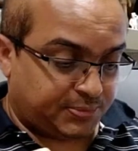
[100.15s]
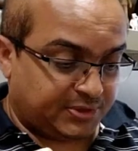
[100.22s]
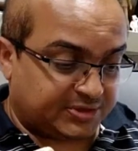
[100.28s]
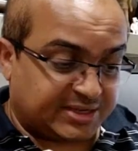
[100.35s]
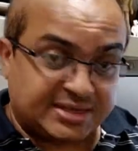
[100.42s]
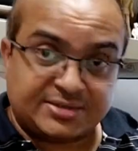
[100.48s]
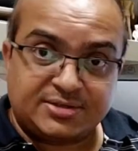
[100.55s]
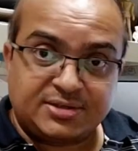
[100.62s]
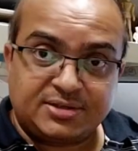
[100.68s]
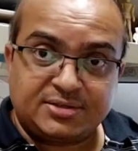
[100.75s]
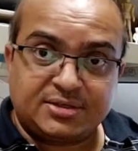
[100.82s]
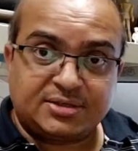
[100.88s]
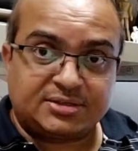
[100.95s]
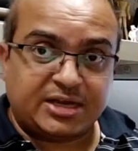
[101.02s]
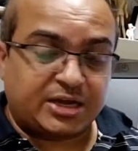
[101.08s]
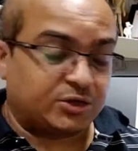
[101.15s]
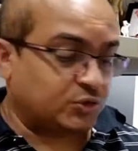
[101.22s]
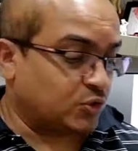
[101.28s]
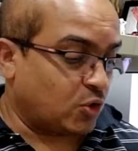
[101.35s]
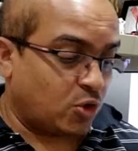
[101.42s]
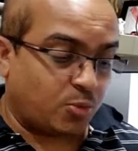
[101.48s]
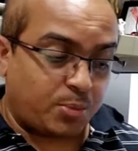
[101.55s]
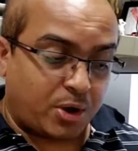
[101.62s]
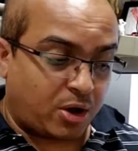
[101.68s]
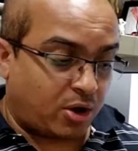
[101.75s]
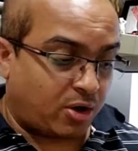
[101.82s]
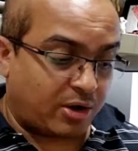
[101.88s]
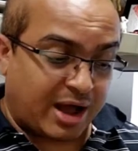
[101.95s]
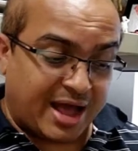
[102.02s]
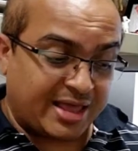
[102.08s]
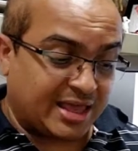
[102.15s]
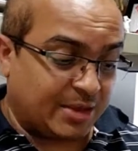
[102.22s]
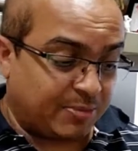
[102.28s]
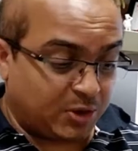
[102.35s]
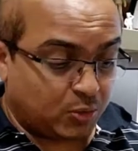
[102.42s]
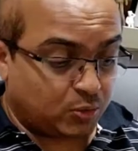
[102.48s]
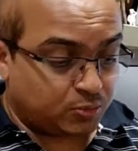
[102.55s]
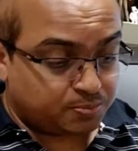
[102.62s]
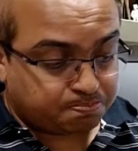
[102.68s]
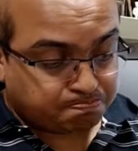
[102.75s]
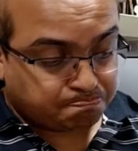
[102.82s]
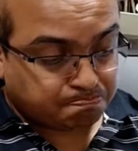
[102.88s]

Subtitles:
sensors, gyroscope or IMU